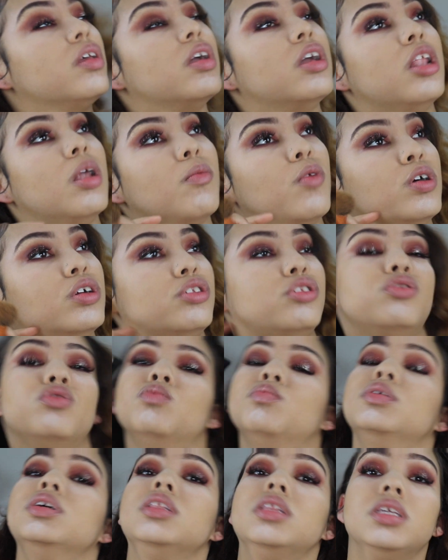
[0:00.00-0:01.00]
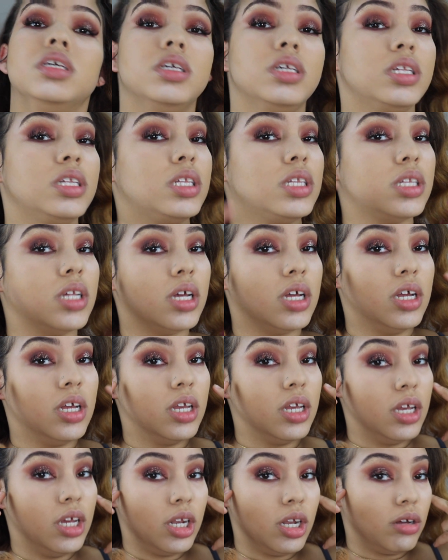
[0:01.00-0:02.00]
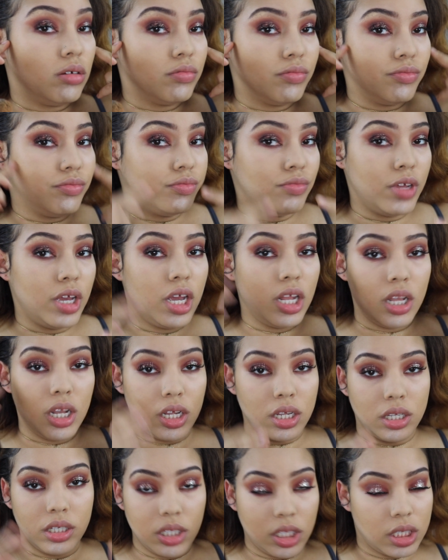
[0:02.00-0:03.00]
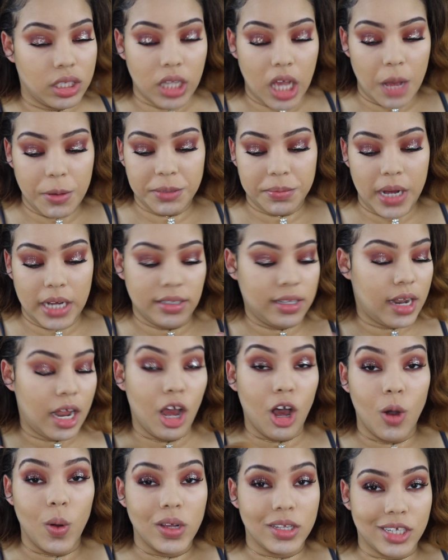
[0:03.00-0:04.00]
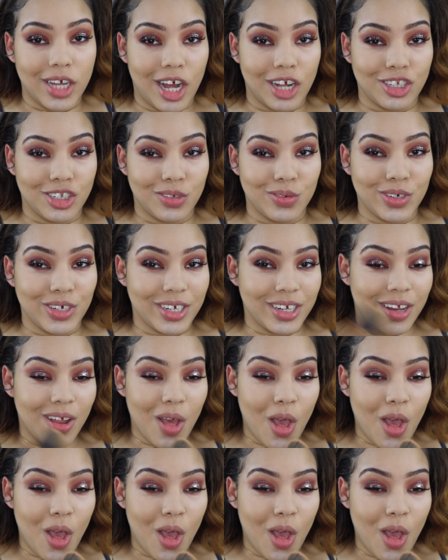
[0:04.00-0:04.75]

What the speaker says: And I'm going to put this, you know, in the same spots that I always contour.